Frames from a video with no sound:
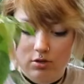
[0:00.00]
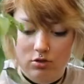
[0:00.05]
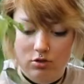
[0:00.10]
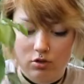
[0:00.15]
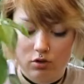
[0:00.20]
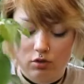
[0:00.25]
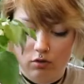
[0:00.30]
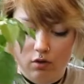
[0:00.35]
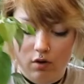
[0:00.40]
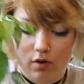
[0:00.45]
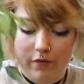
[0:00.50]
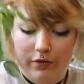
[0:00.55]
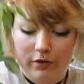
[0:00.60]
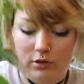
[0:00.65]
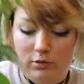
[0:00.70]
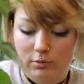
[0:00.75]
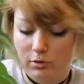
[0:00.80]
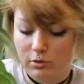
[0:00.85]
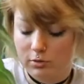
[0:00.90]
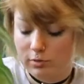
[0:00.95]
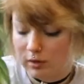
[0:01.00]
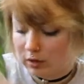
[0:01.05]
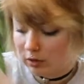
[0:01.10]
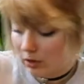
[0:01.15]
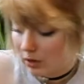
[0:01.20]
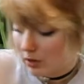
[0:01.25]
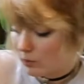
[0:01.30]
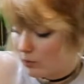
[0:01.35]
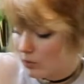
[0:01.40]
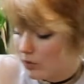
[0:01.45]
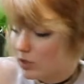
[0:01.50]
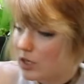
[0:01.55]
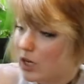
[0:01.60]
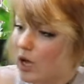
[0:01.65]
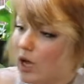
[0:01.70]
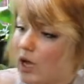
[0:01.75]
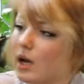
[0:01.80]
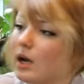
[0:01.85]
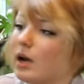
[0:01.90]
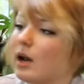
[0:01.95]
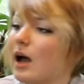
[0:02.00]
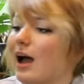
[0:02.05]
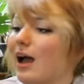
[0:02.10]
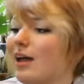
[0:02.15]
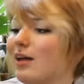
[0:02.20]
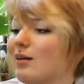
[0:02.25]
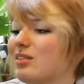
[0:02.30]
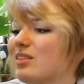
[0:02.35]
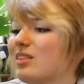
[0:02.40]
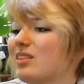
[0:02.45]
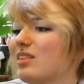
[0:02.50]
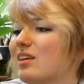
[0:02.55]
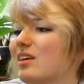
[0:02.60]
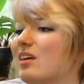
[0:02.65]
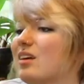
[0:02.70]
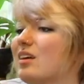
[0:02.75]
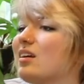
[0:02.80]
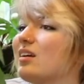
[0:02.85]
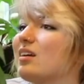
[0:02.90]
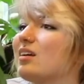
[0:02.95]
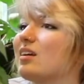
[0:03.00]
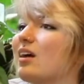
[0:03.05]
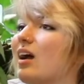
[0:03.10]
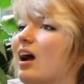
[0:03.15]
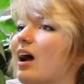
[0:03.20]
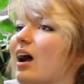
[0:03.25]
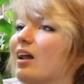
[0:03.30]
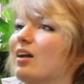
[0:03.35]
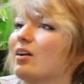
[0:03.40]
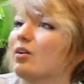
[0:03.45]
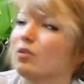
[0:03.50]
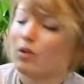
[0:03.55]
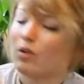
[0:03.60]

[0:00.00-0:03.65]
don't know if they're supposed to be green when they're done. I think, I